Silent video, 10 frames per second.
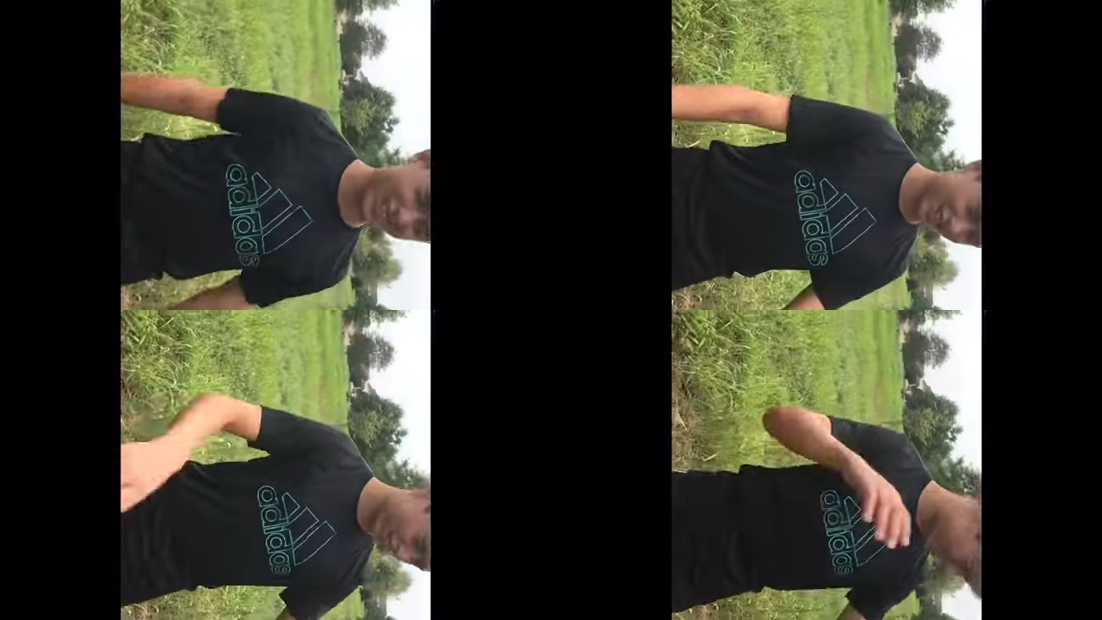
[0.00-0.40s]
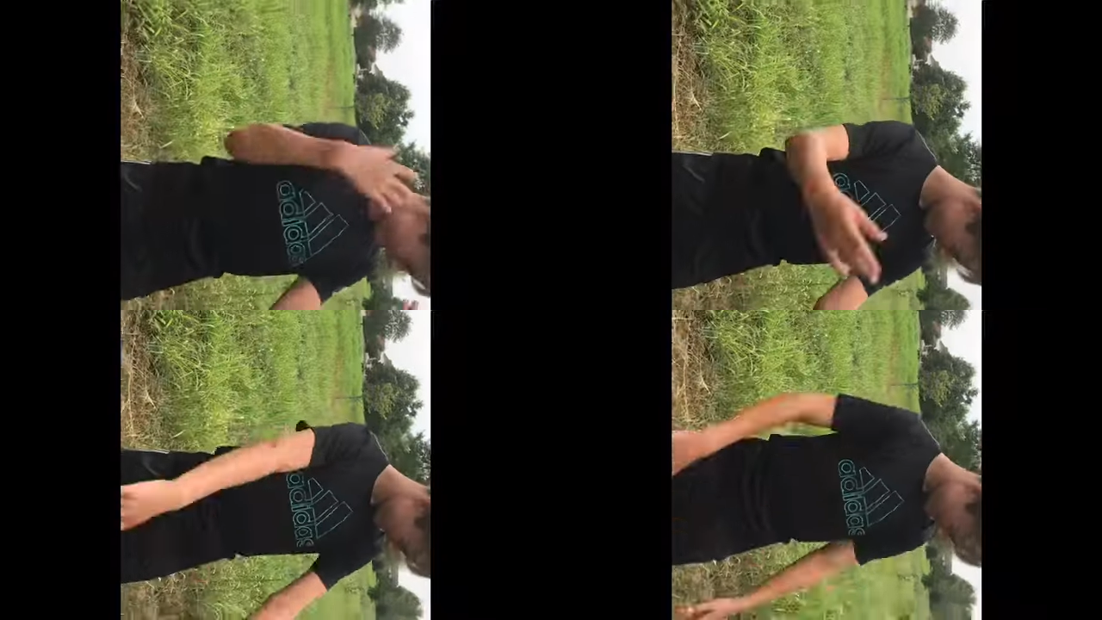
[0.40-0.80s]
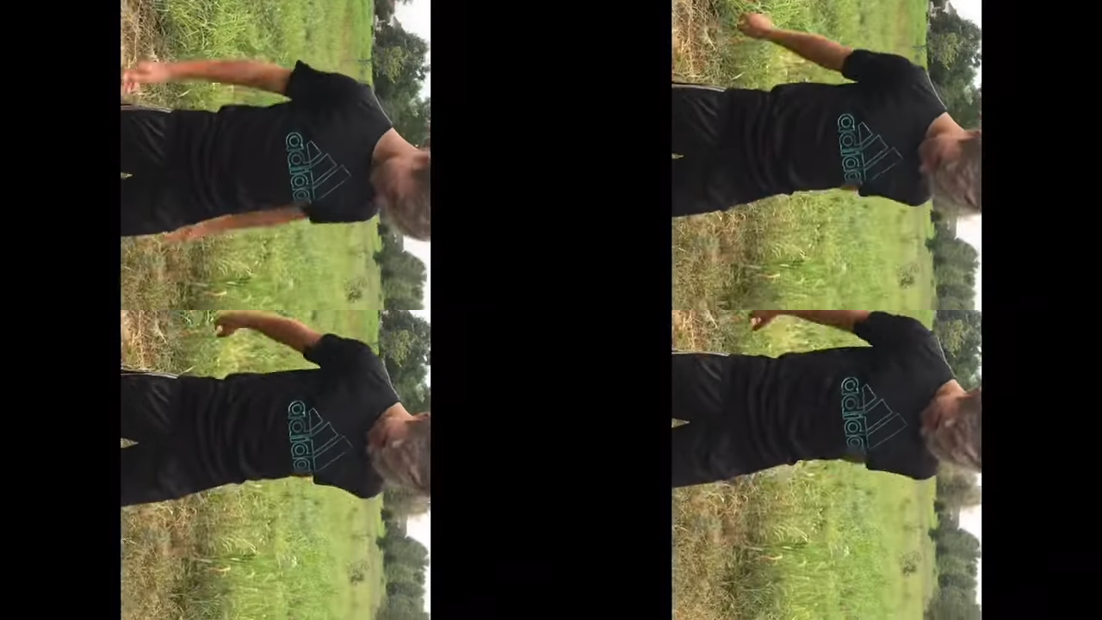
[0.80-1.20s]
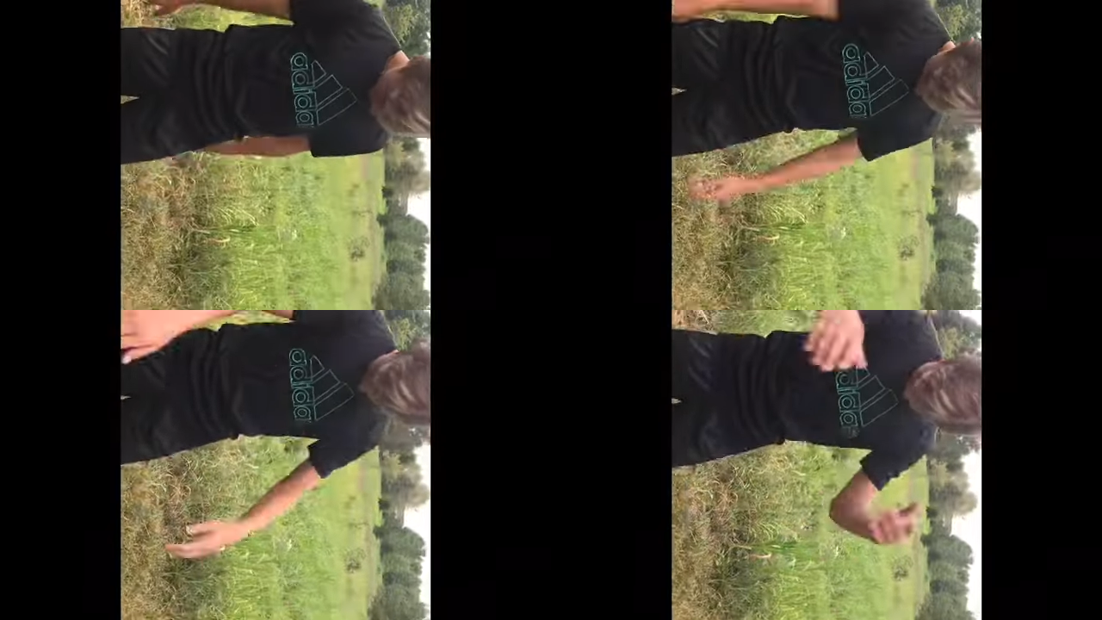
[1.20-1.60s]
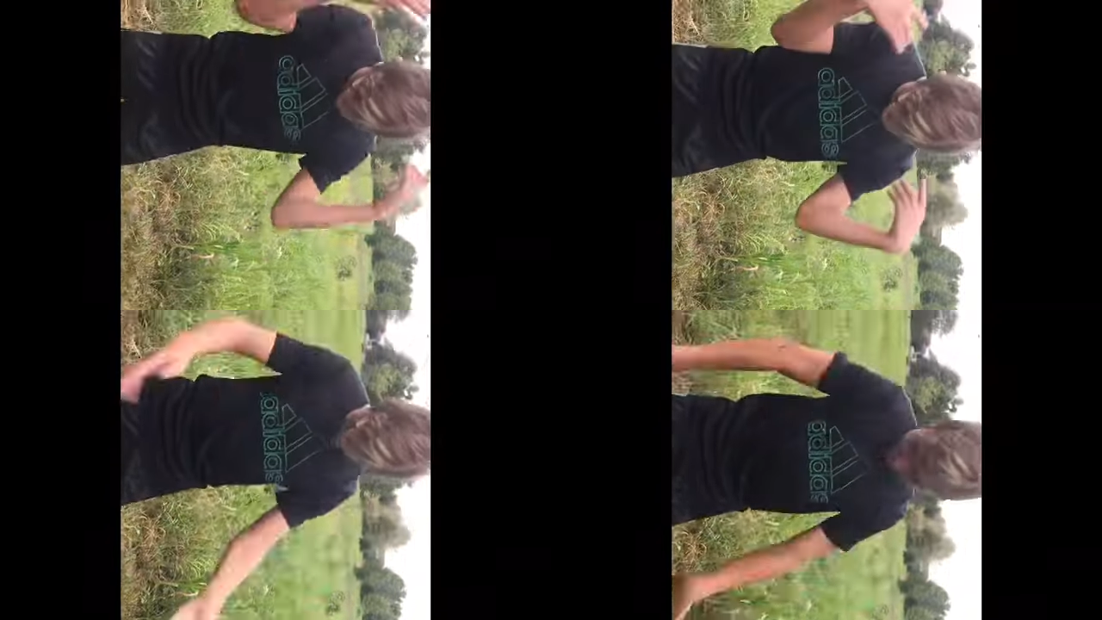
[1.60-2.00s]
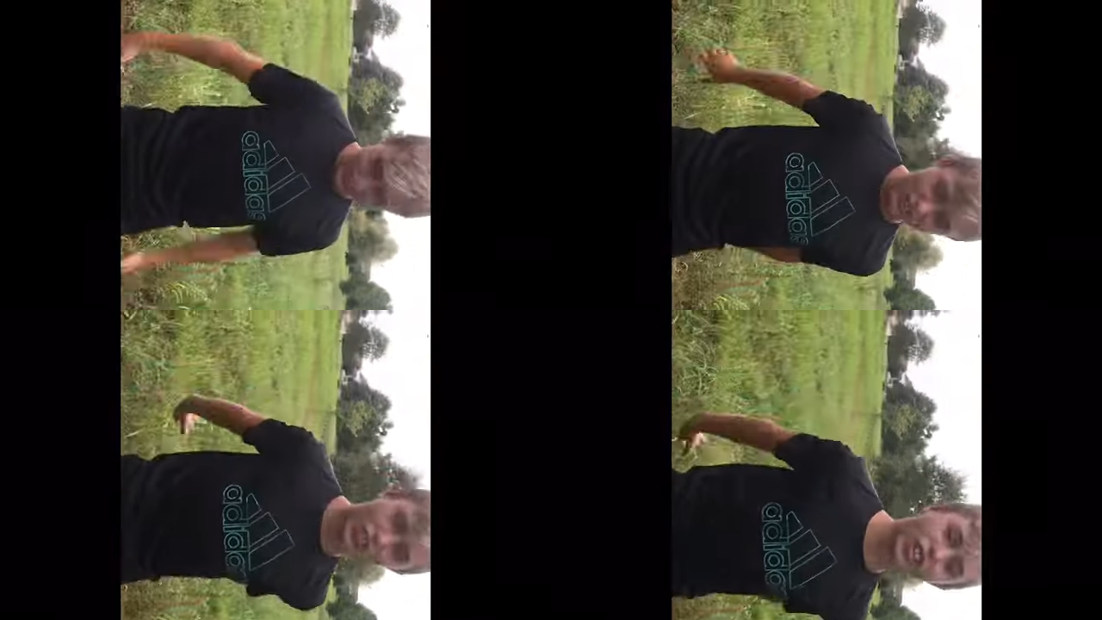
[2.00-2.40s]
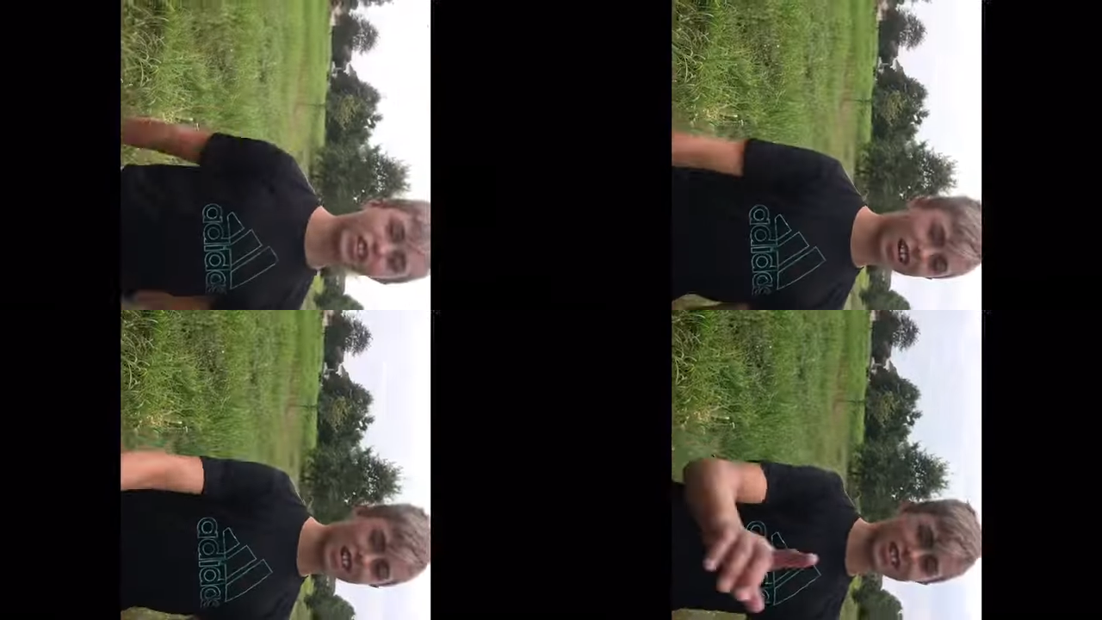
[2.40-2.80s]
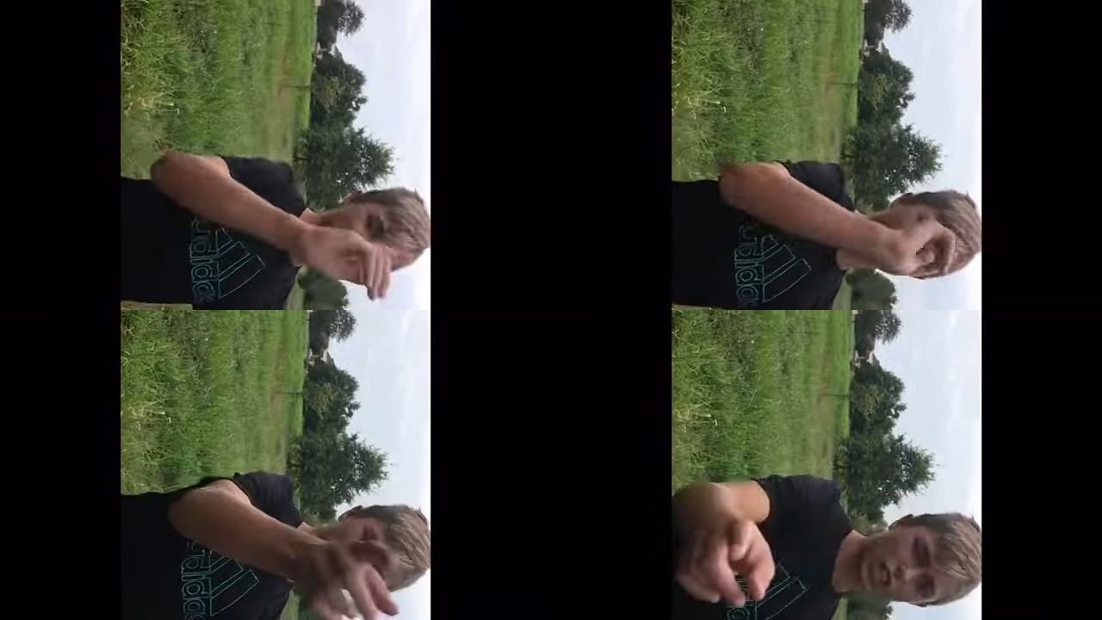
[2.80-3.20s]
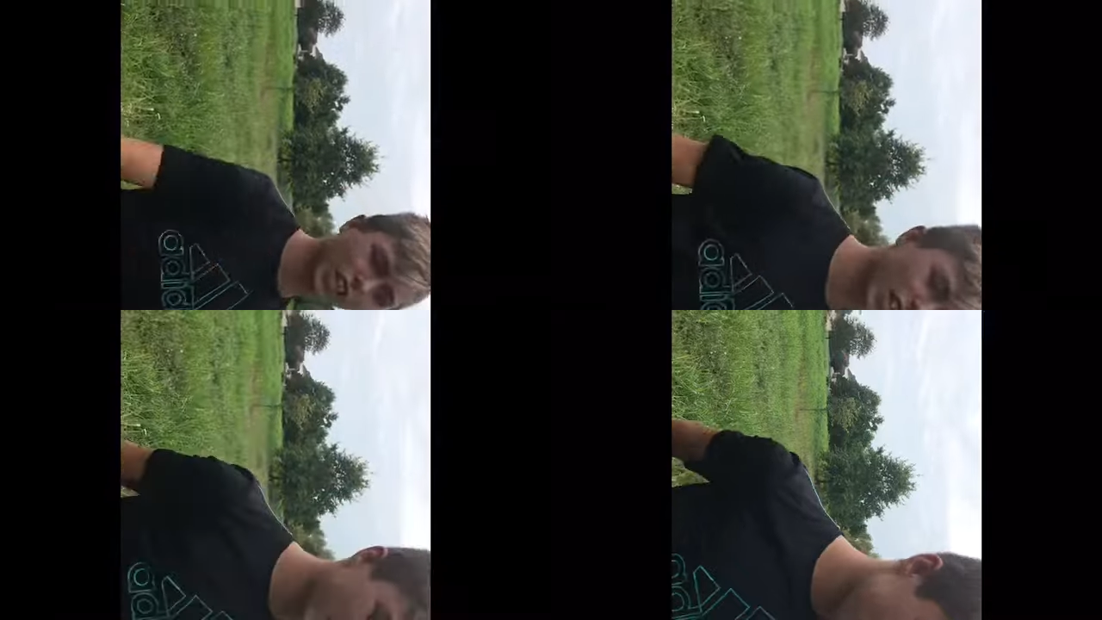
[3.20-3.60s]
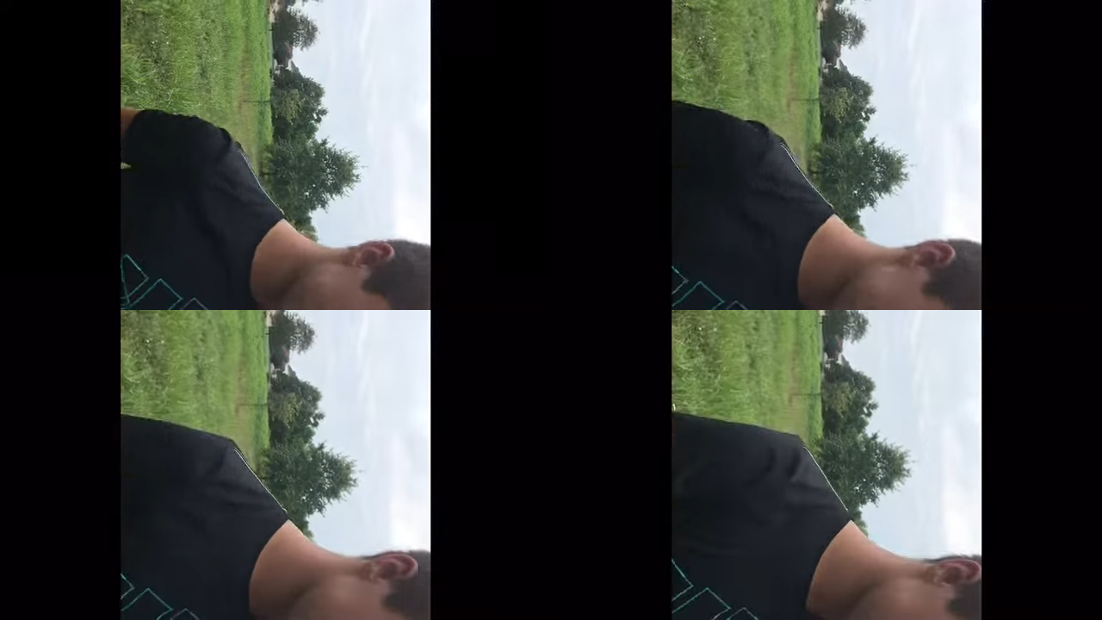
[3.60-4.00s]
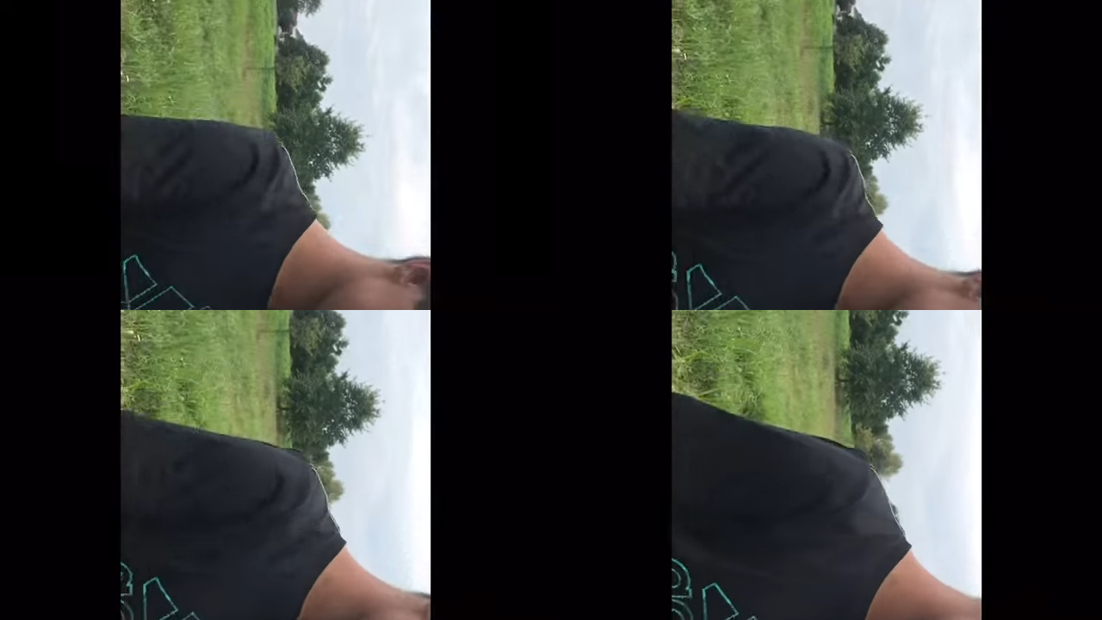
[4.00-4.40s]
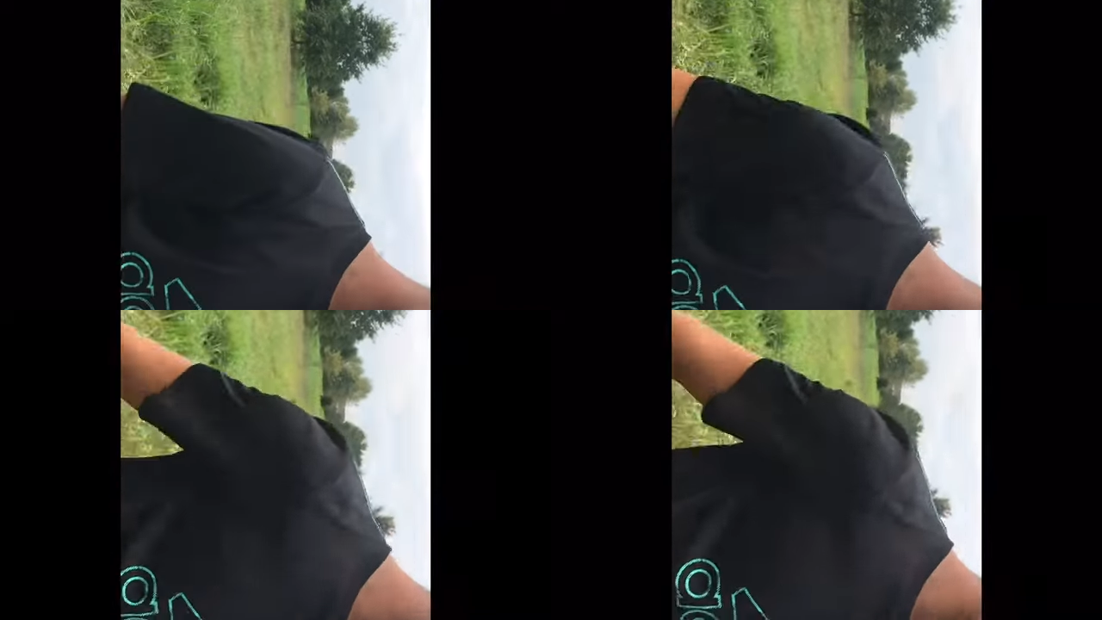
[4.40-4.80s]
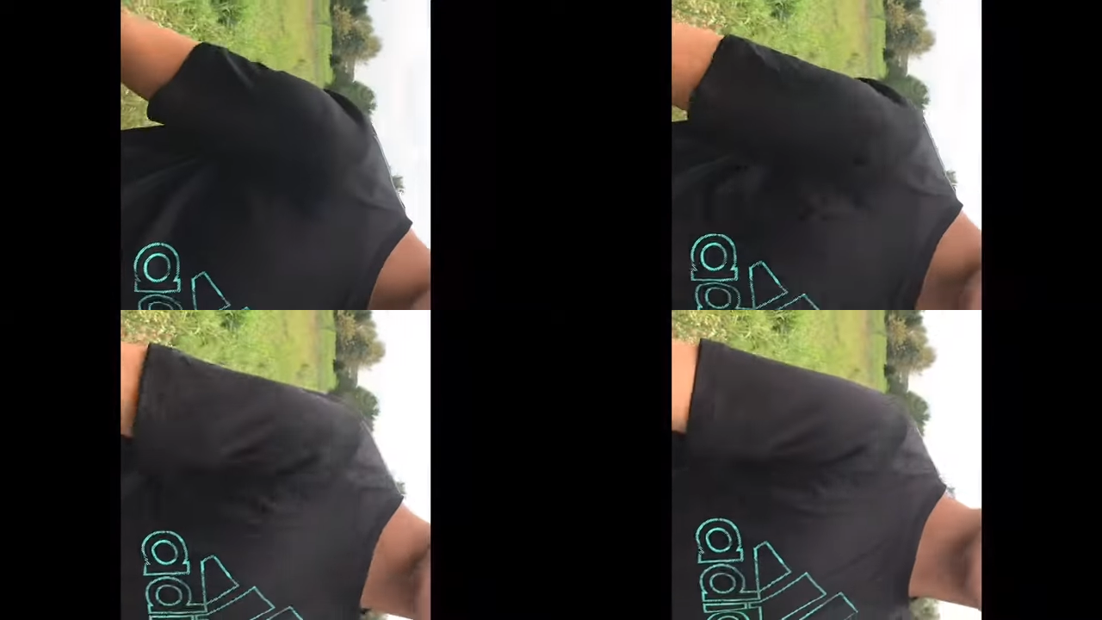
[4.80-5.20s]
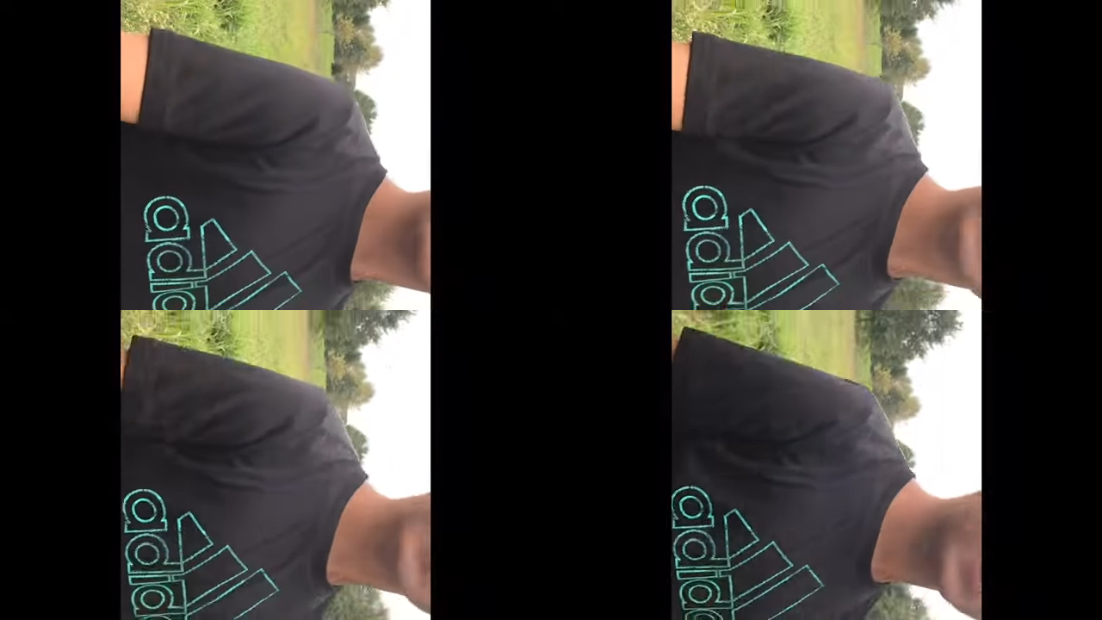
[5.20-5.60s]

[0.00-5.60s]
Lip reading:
[unreadable: no face in view]